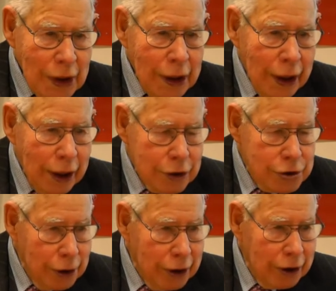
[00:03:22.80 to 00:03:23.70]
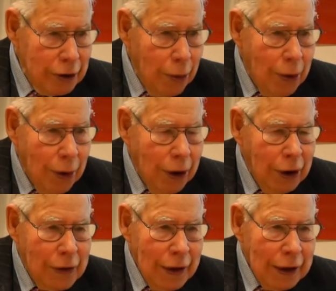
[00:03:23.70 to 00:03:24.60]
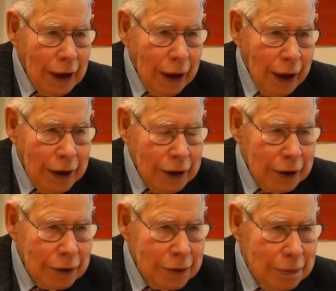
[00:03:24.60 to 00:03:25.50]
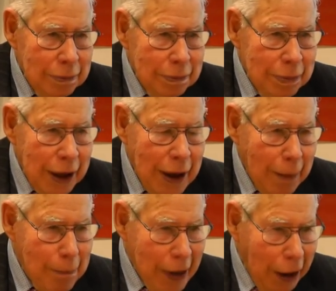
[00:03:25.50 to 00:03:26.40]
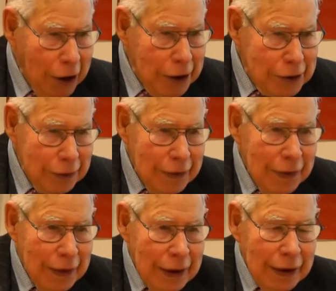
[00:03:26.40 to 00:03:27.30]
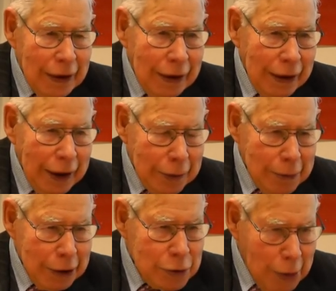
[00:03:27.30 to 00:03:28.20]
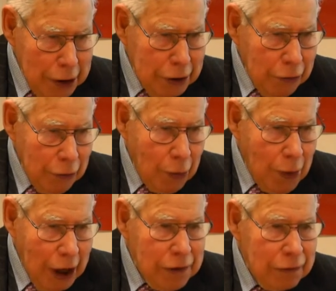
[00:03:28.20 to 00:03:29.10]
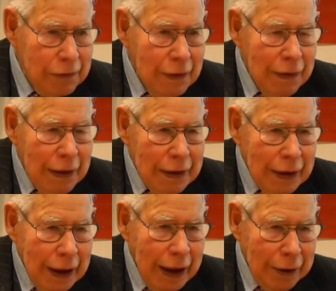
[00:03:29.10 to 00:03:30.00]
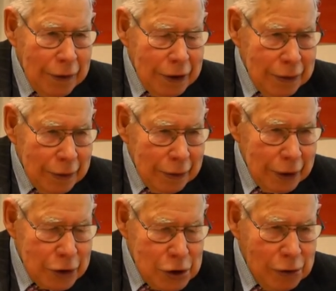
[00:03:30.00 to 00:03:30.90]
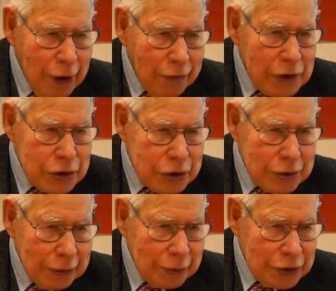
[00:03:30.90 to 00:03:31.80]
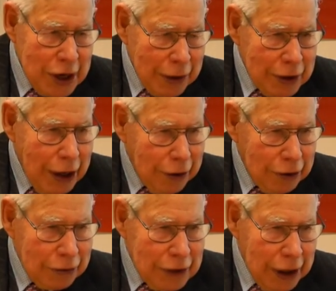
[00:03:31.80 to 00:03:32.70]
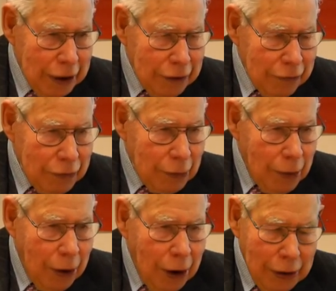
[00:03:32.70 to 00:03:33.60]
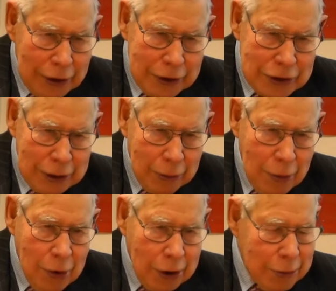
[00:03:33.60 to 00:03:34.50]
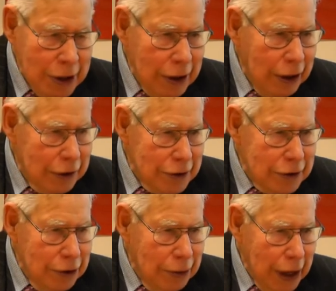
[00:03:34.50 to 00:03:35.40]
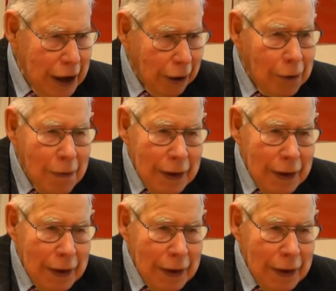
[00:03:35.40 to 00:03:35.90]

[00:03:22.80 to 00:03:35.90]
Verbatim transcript: Uh, during the war, I had become married, I had a most wonderful wife, and the two of us sat down at the end of the war and said, Well, what are we going to do now?